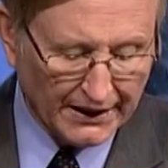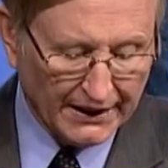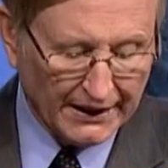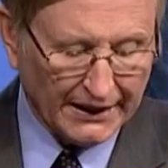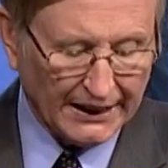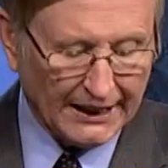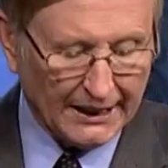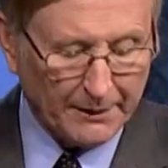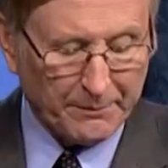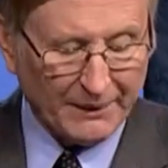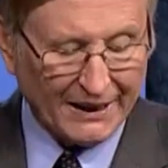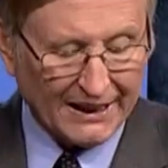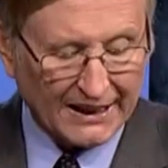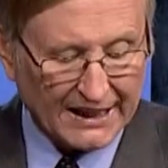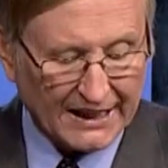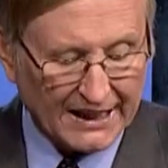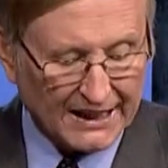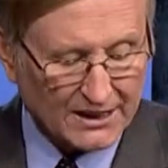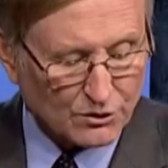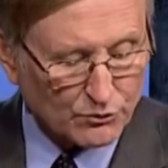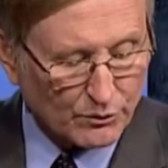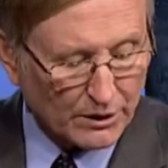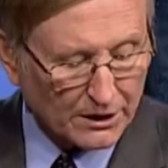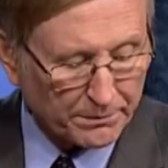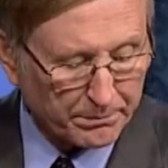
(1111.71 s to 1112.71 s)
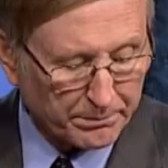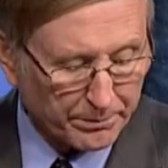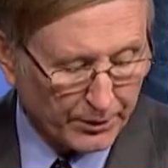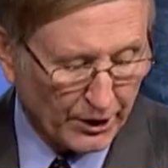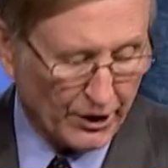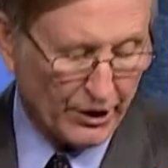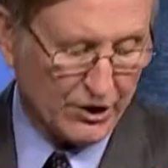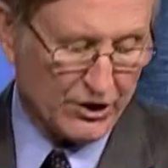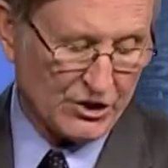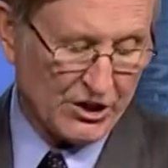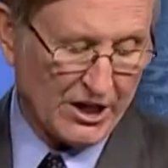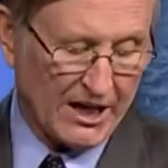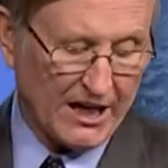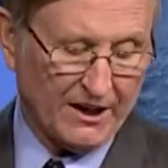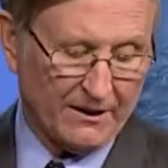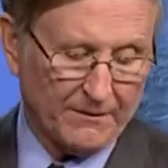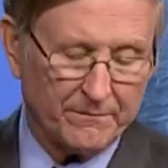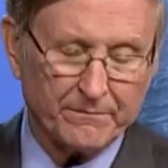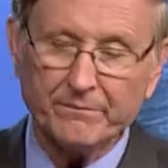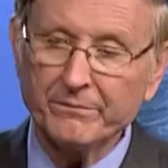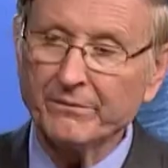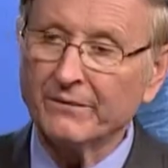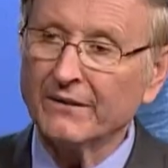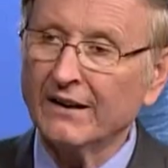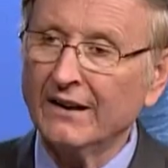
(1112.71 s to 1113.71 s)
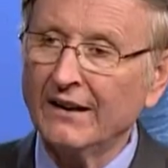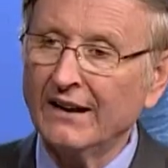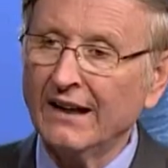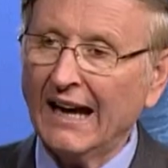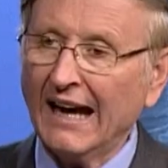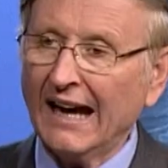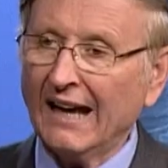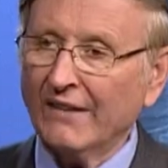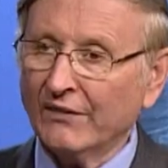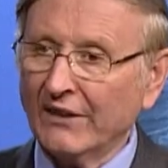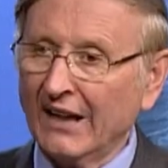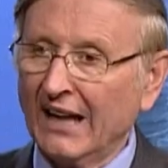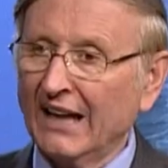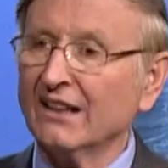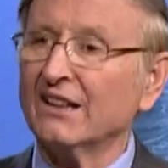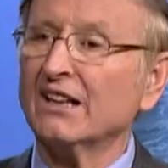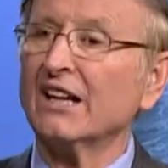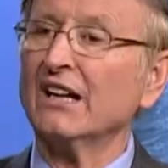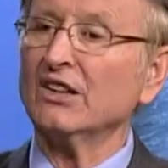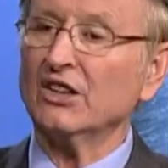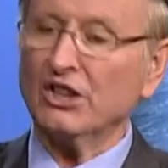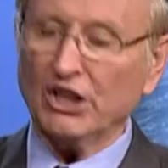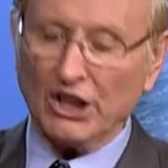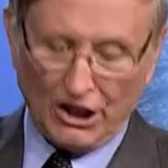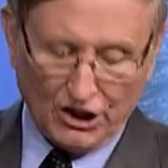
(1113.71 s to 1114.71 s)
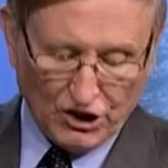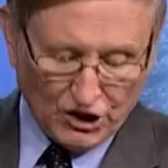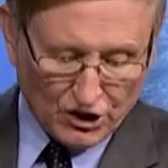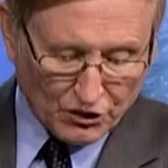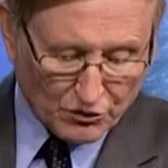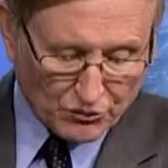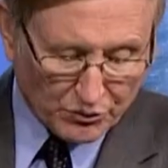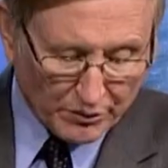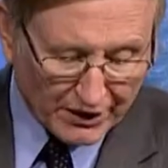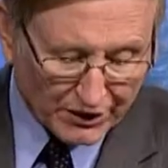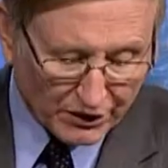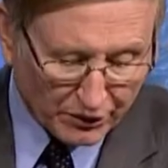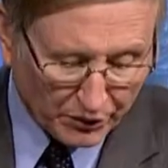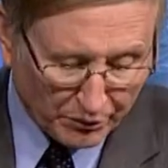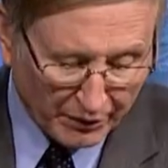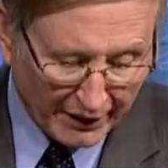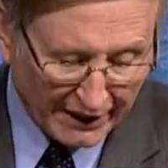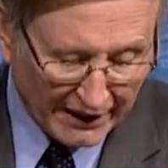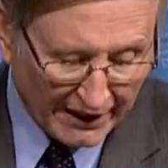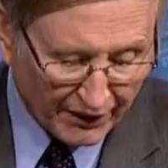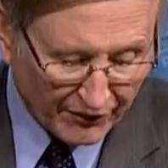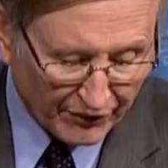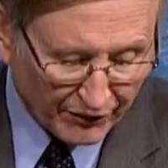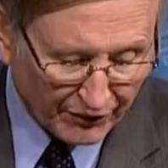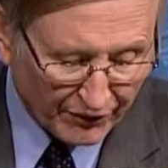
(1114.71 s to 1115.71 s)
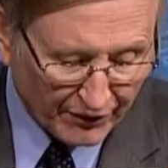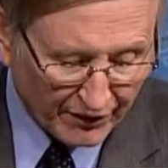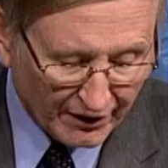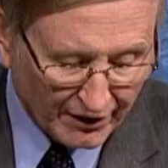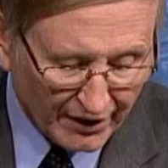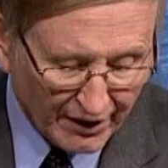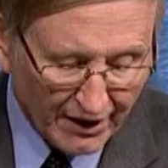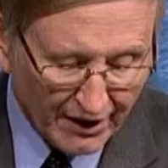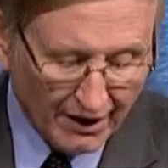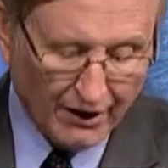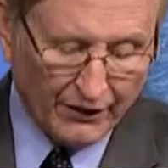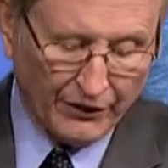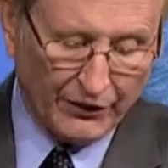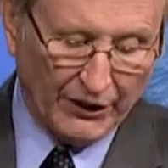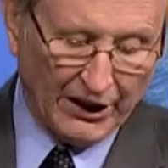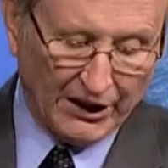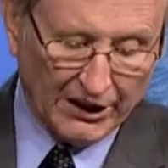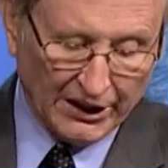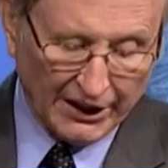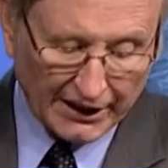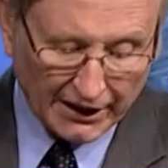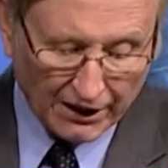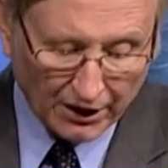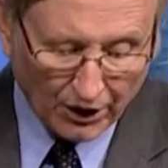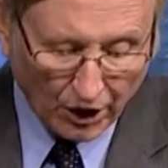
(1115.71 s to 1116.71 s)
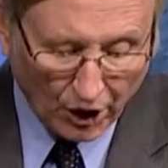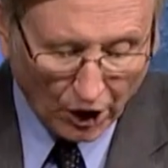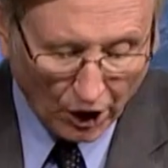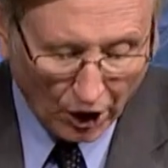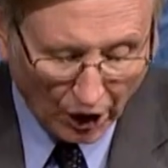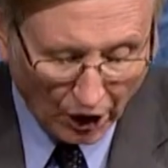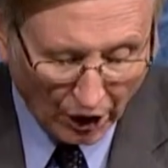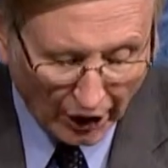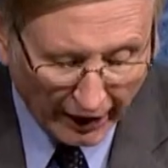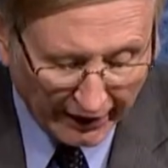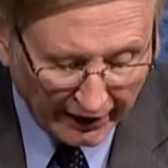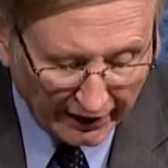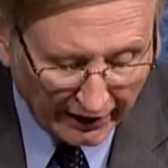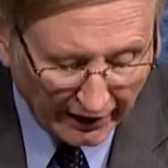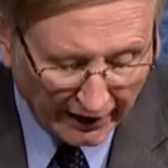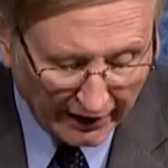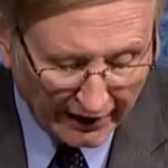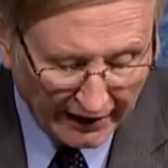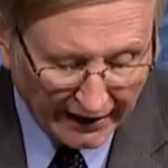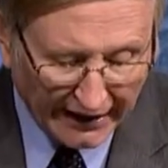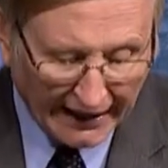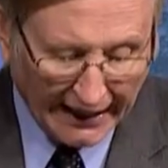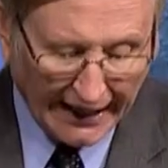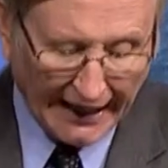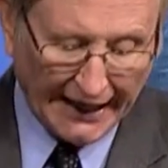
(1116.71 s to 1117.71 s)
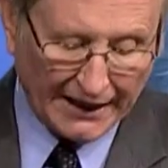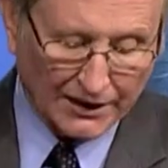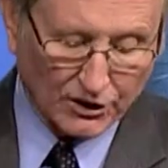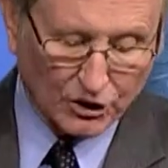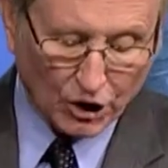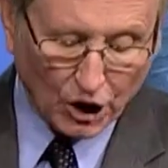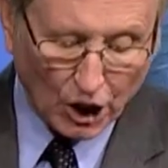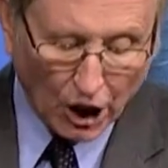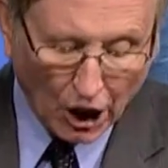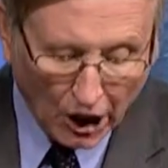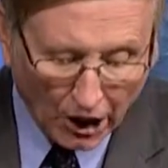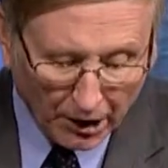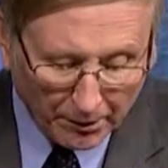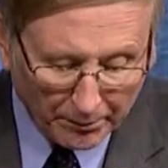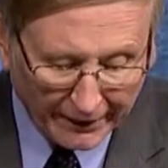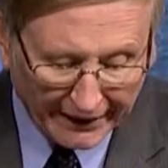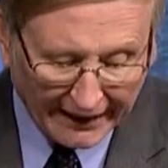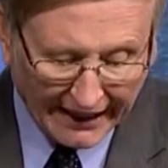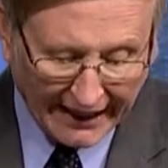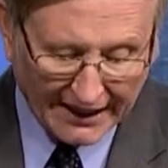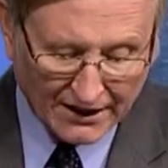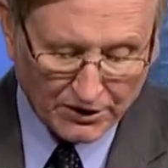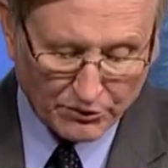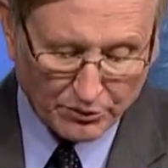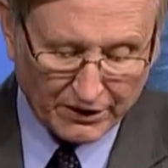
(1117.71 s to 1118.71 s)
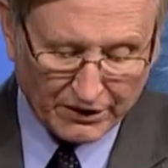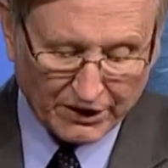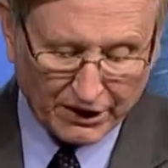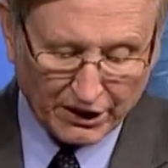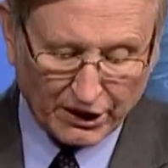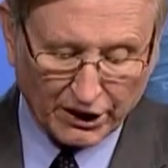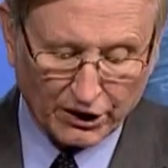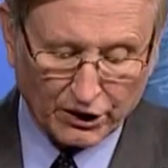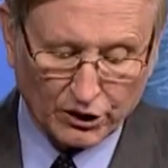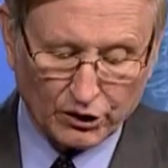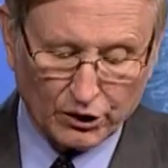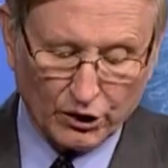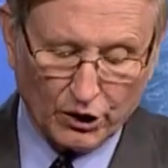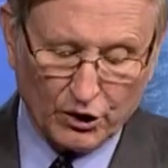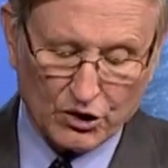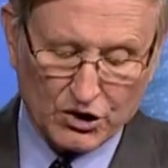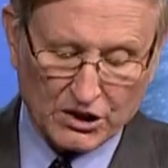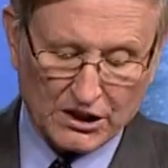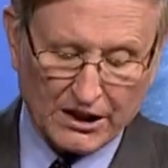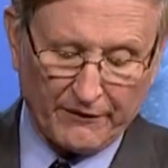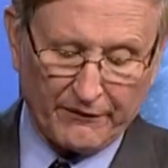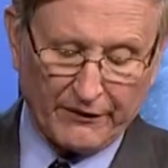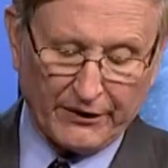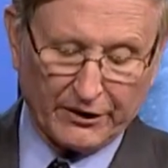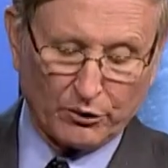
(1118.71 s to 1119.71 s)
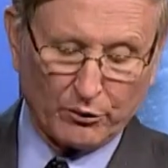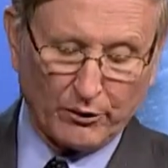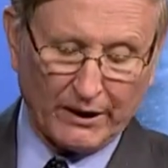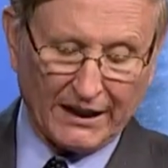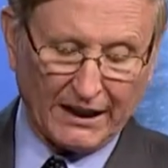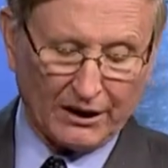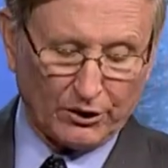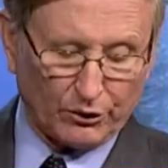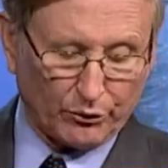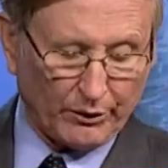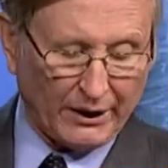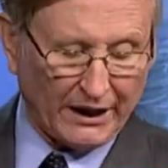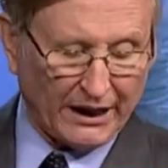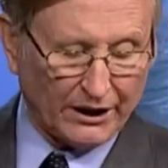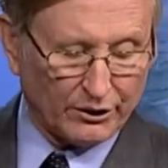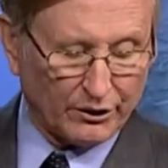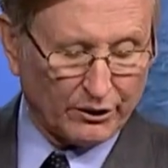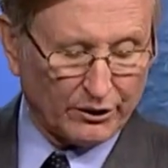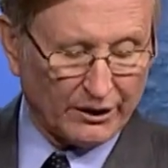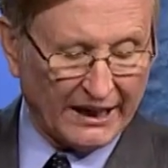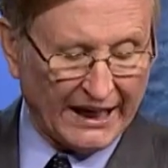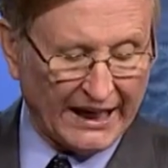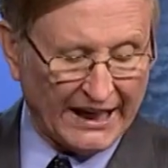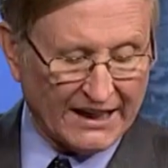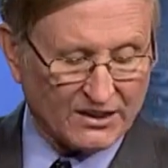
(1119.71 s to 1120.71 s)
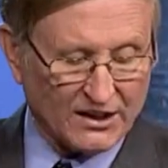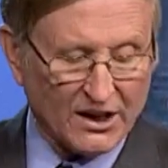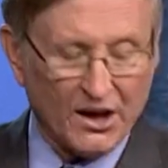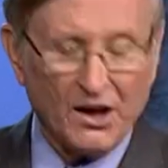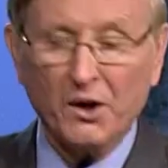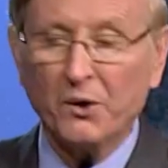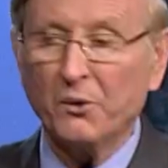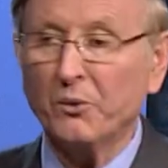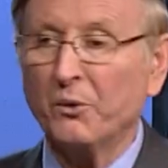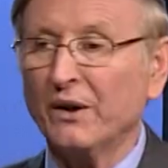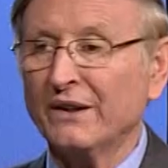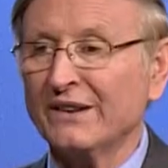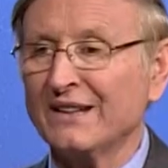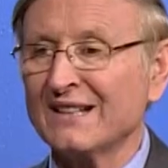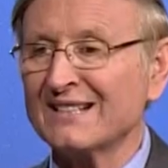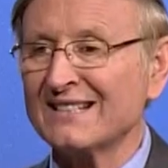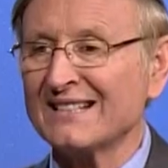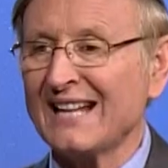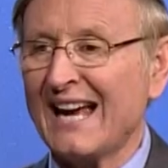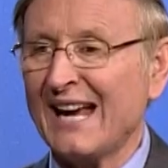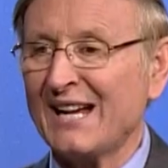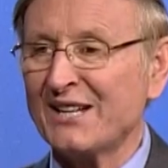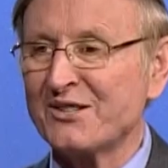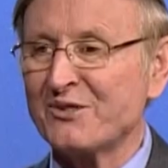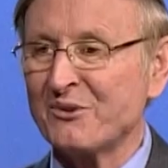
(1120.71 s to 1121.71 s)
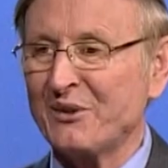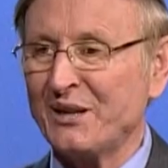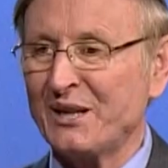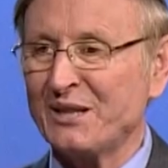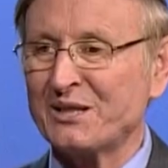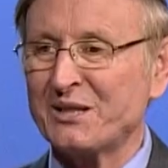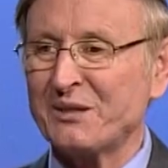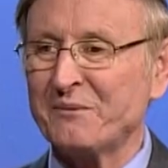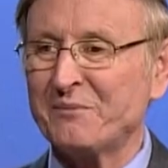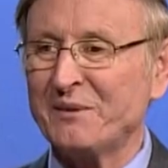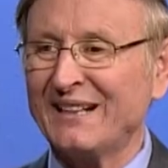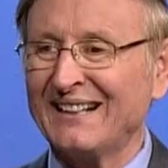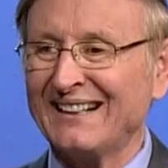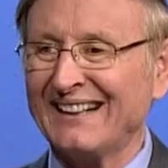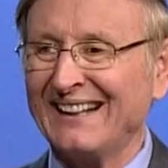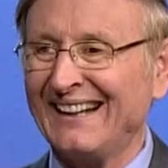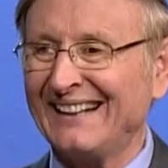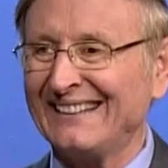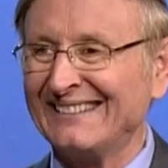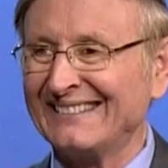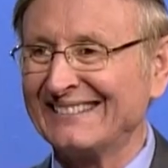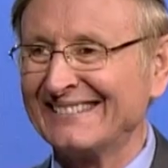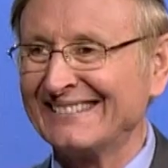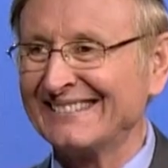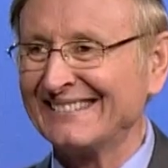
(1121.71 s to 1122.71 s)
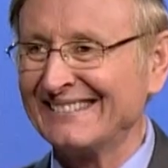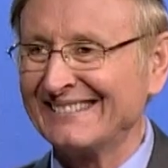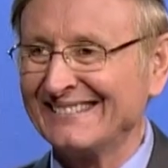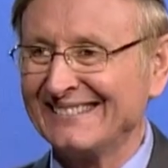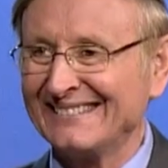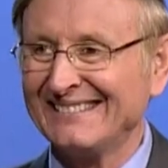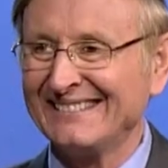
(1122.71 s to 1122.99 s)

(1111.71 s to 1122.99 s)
he begins with Persia and then continues with Greece, the little horn, and culminates with the conclusion of the 2300 days when the sanctuary is to be cleansed.